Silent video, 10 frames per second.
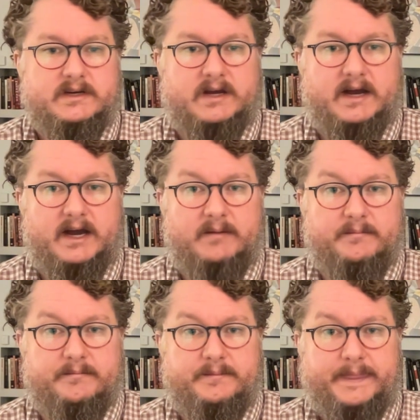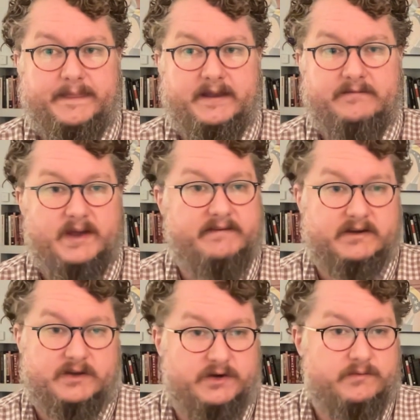Um, if you have a
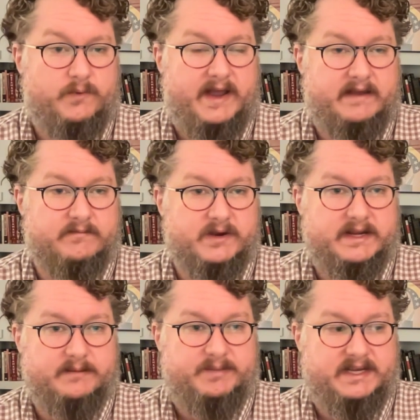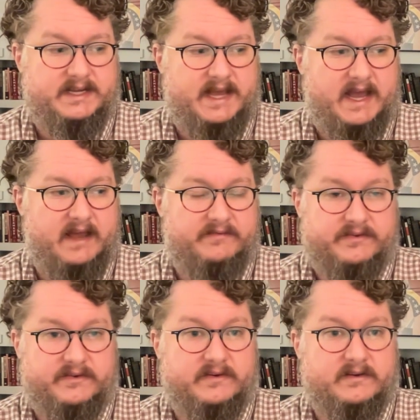good way of reading
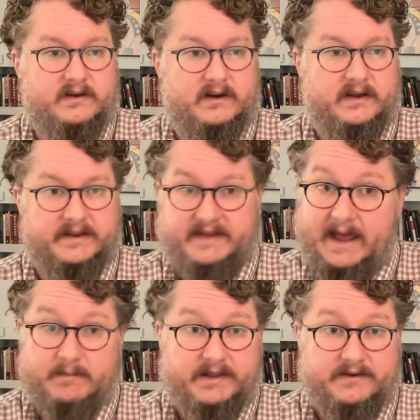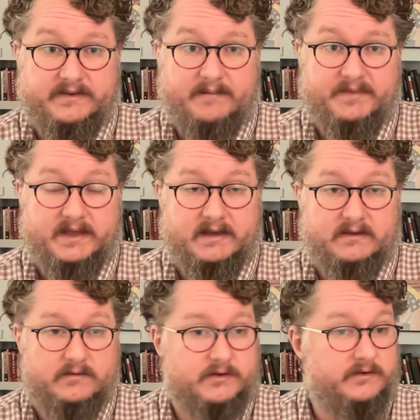PDFs on a tablet or something,
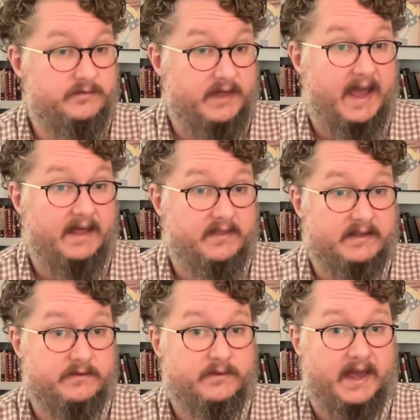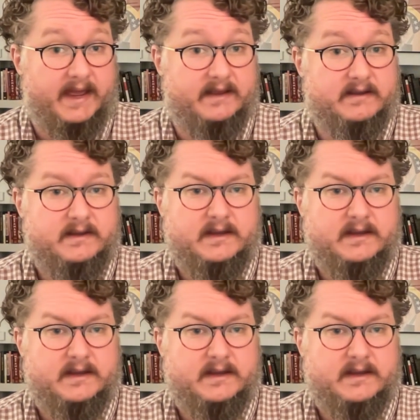you could do that. That's okay.